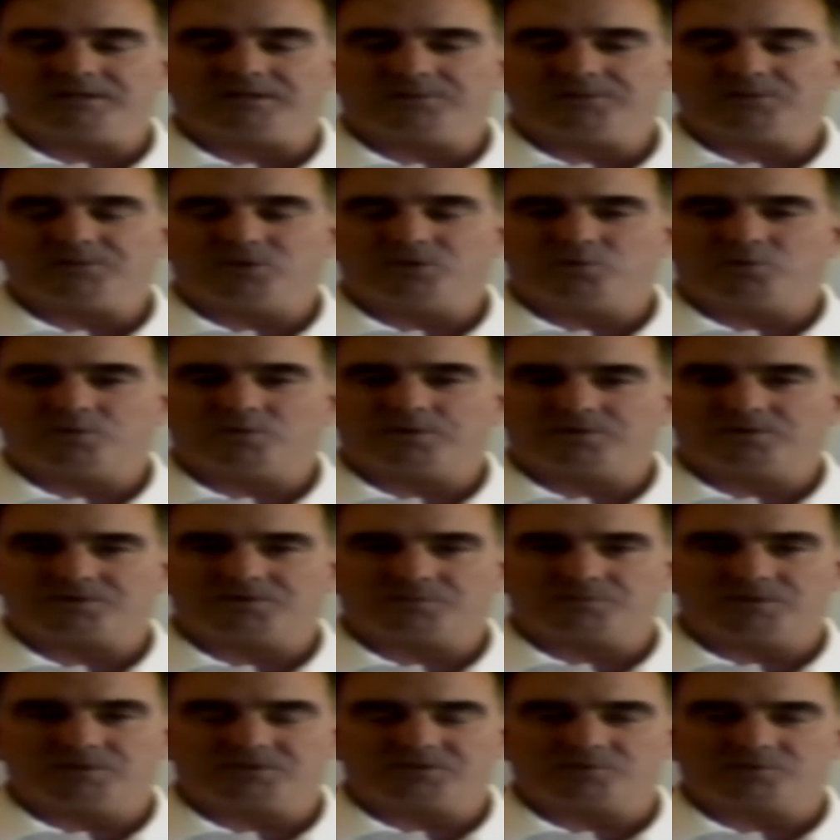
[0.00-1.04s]
Um, you know, we're a
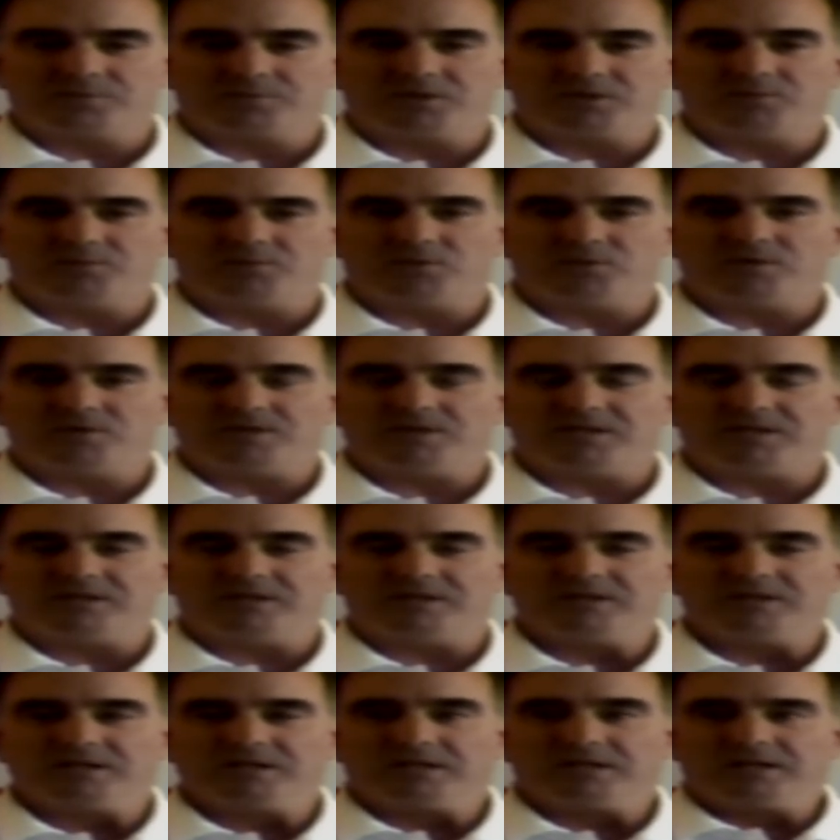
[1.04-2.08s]
small swimming community.
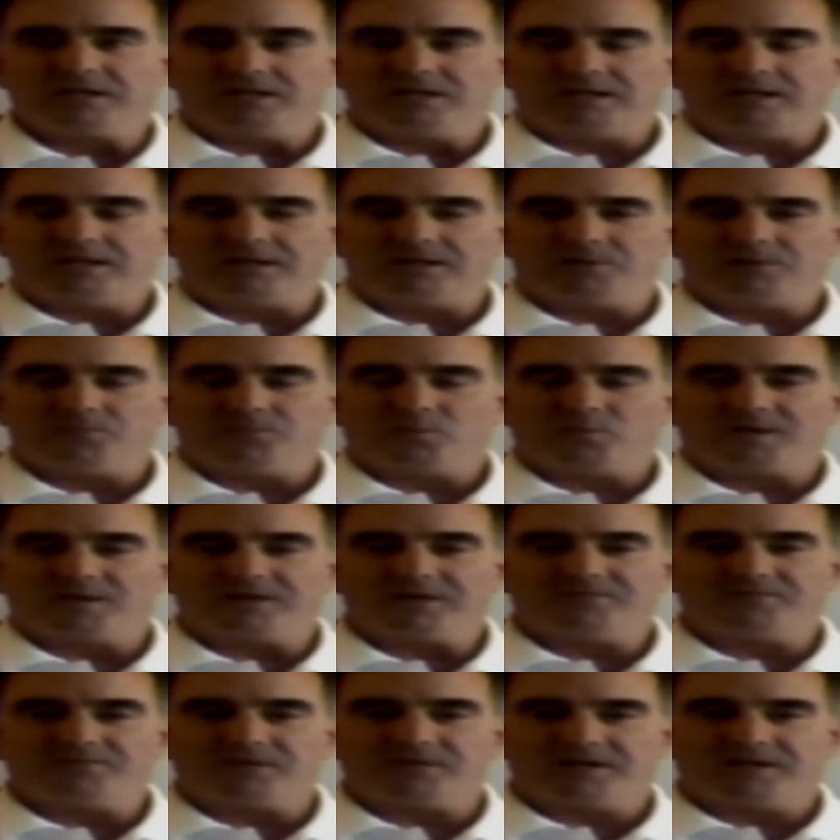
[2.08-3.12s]
Um, what
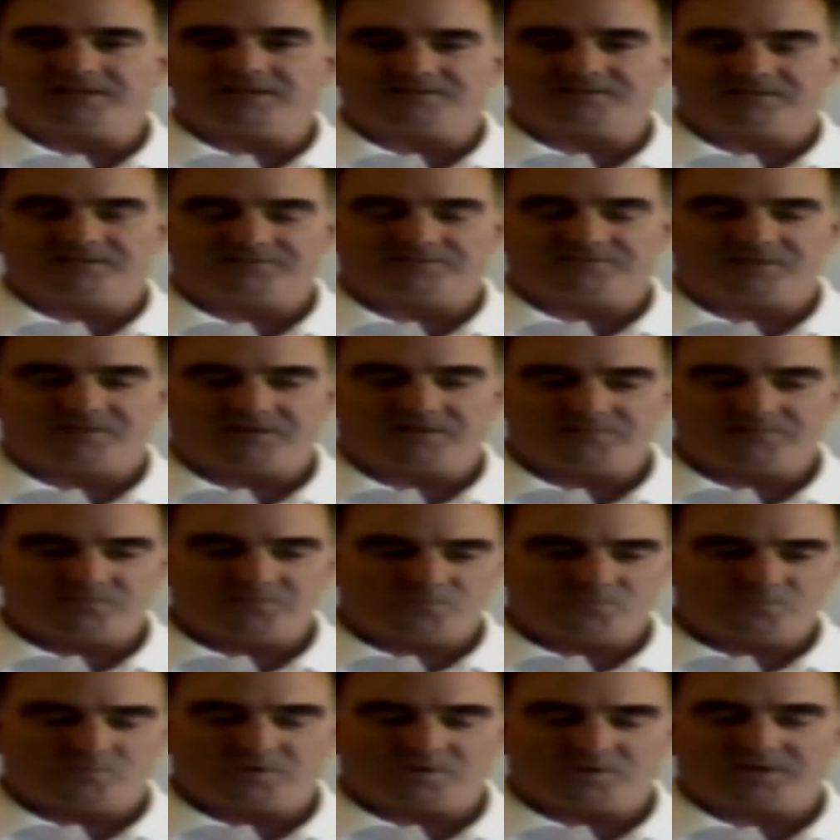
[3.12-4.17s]
I find is if I'm
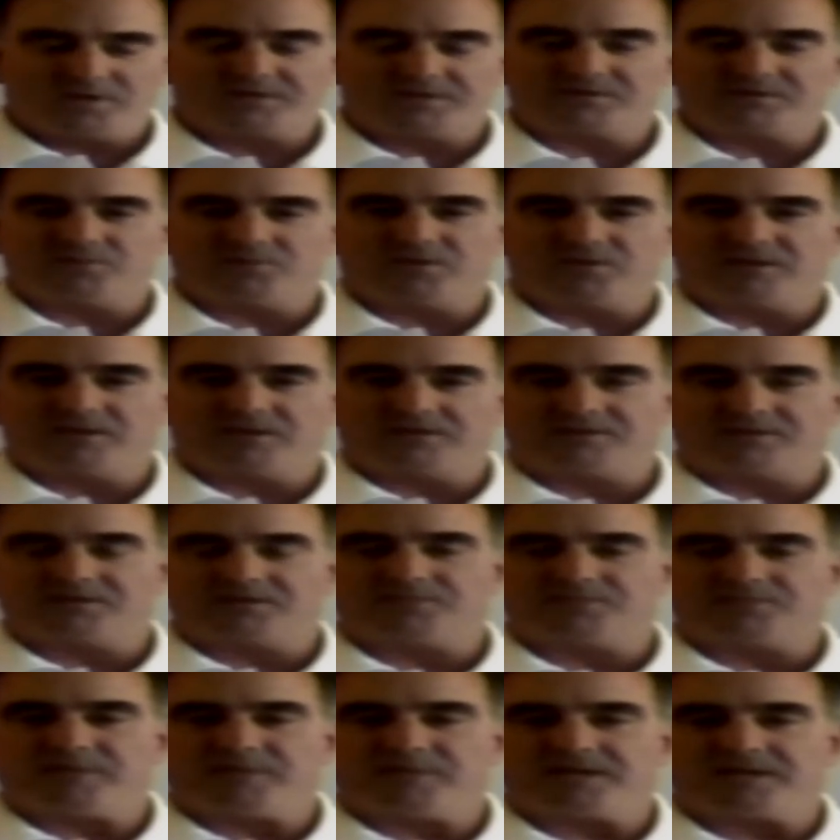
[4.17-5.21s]
wearing something that
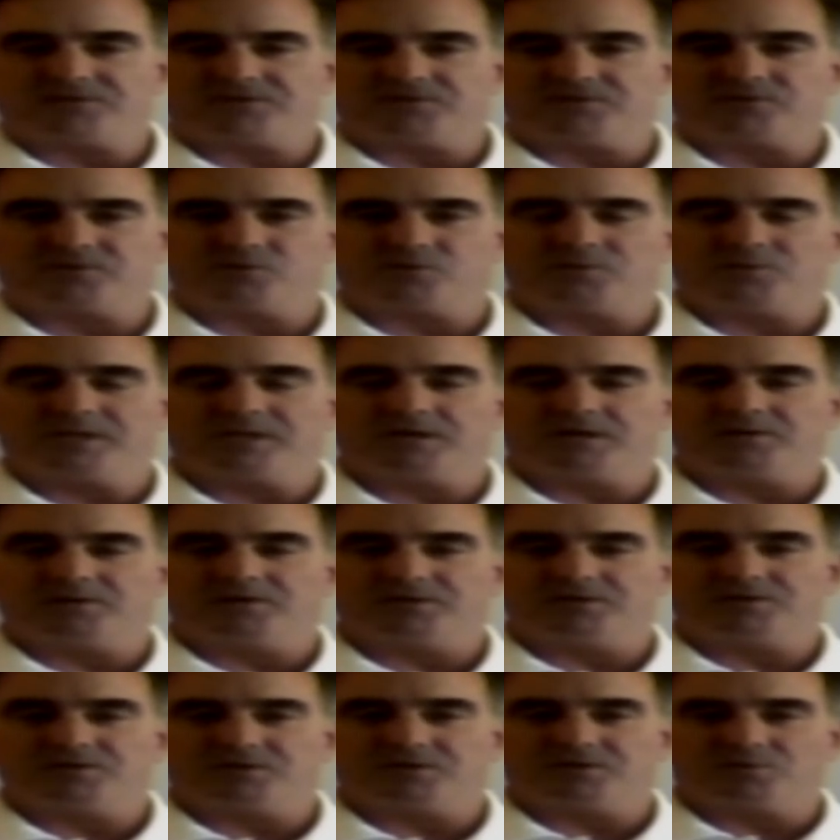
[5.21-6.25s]
says Masters Swimming out in
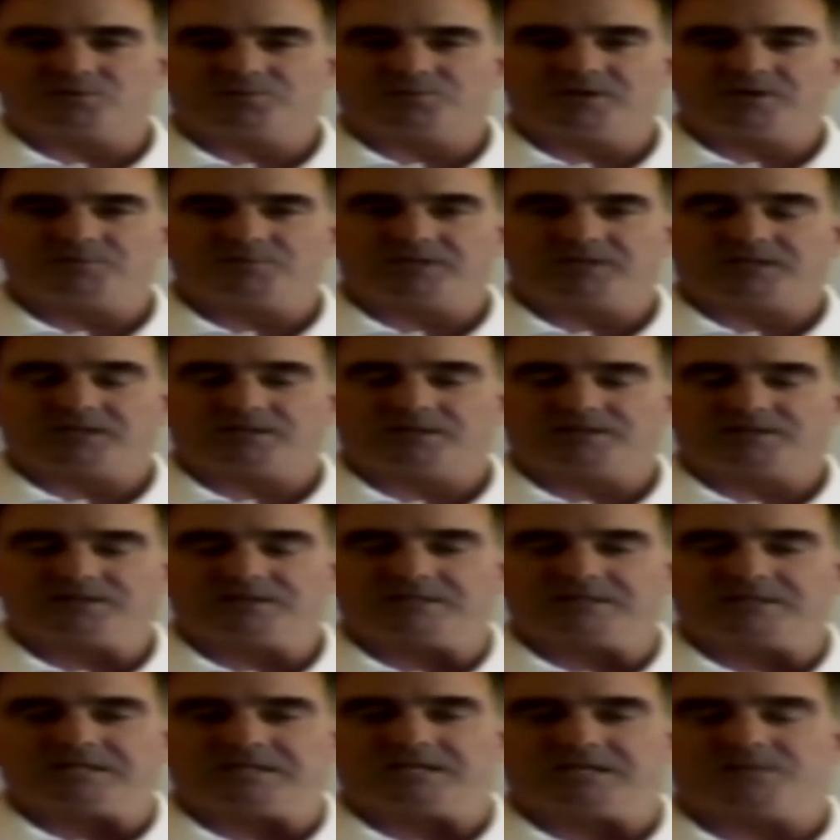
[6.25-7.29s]
the general public,
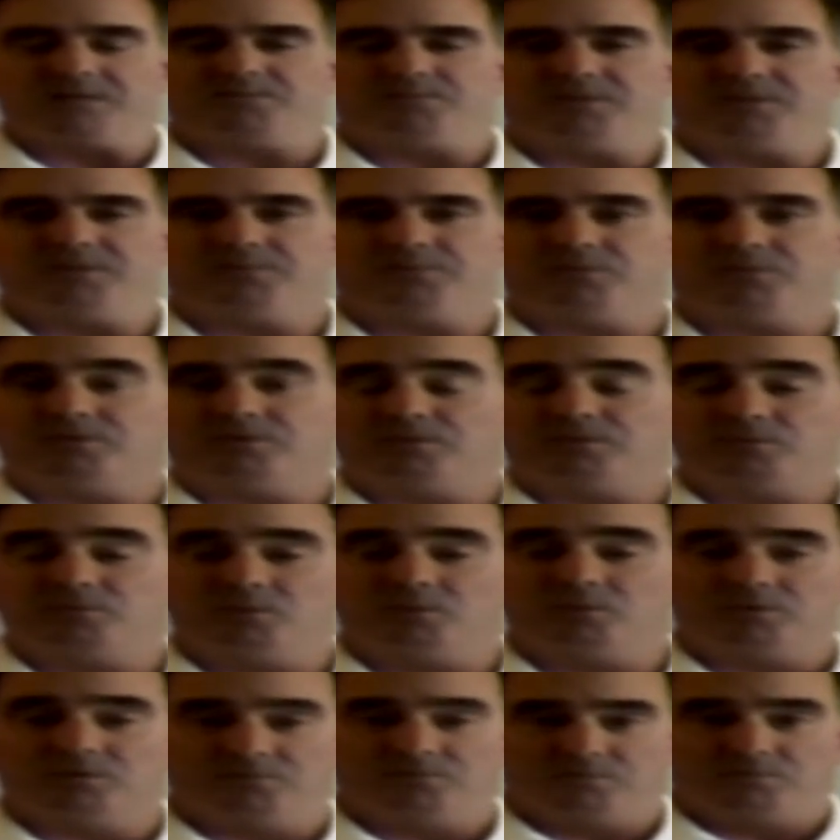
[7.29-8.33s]
and, and people
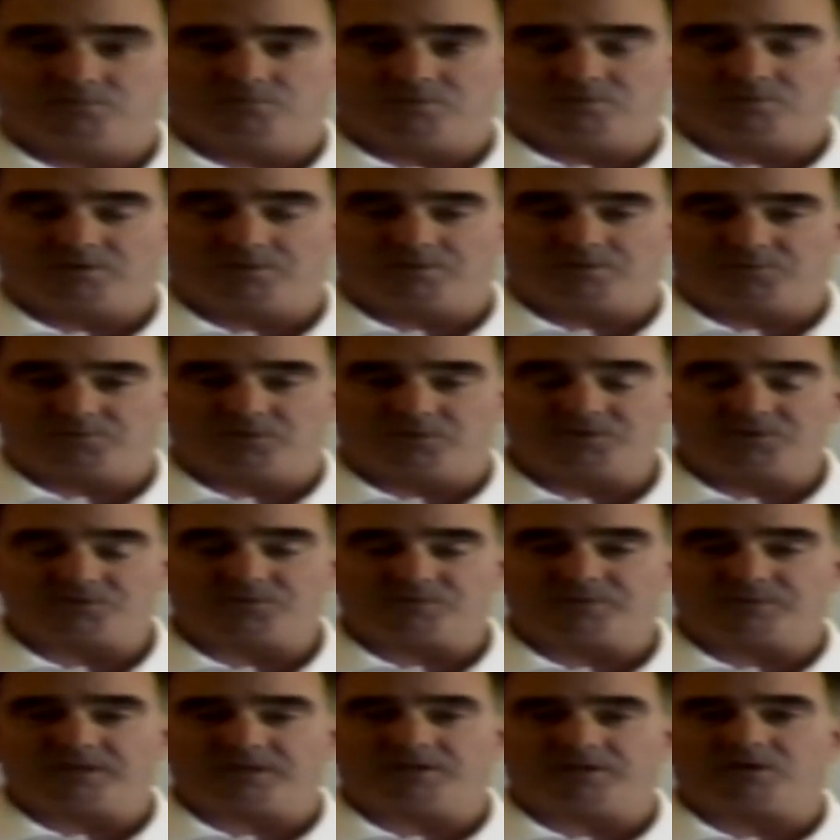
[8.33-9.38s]
will, will approach
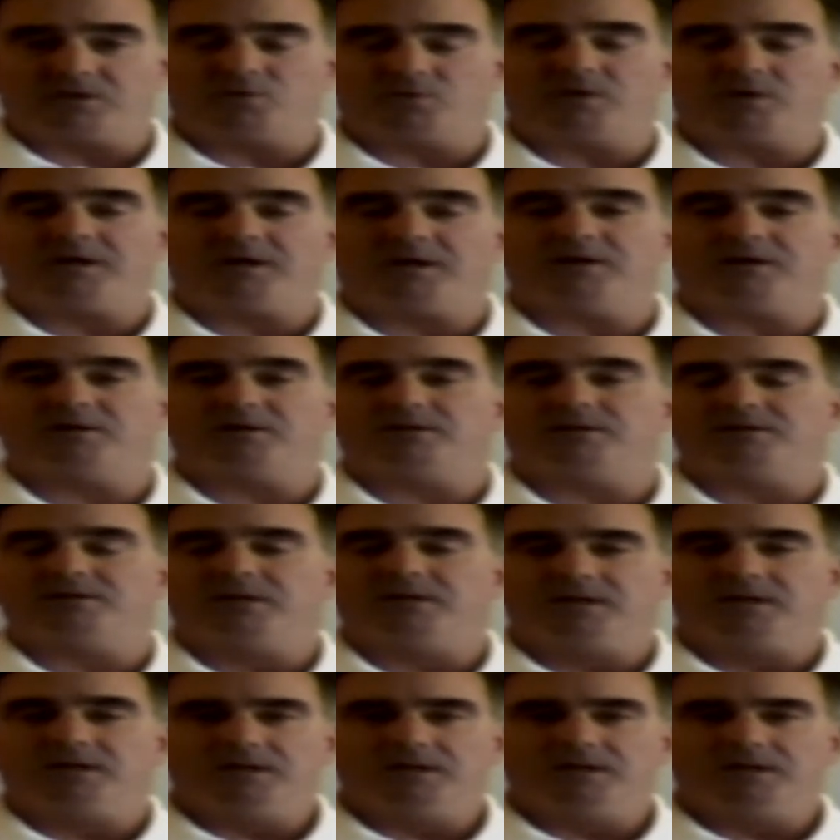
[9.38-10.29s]
me and inquire and